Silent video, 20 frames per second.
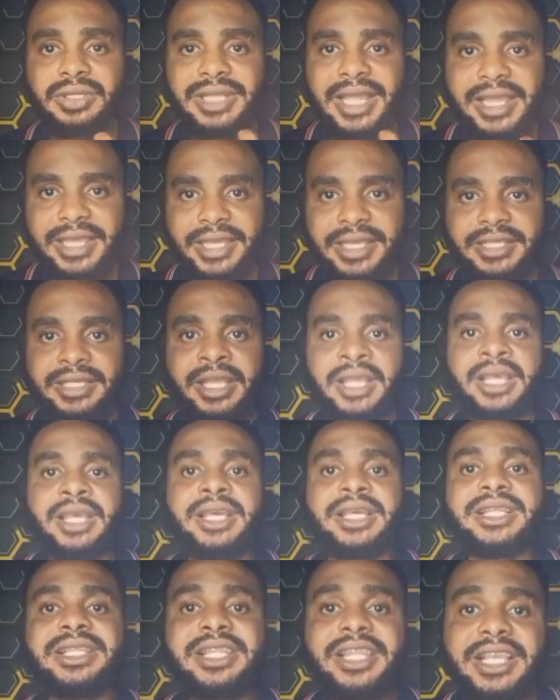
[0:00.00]
target.
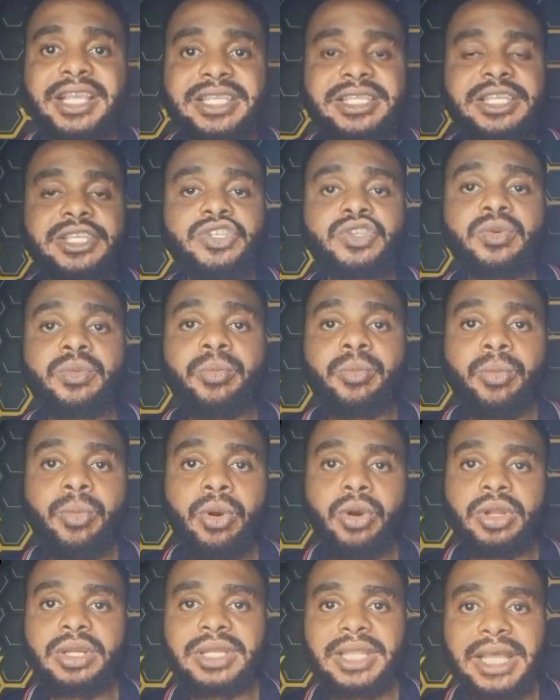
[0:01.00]
This is
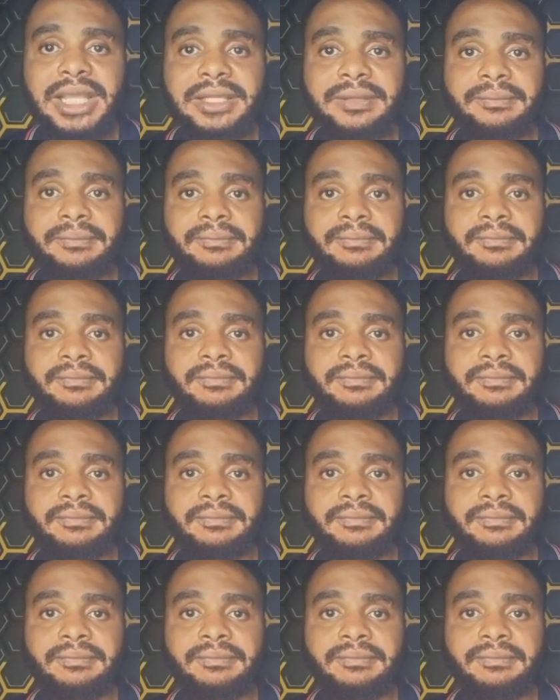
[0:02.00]
more than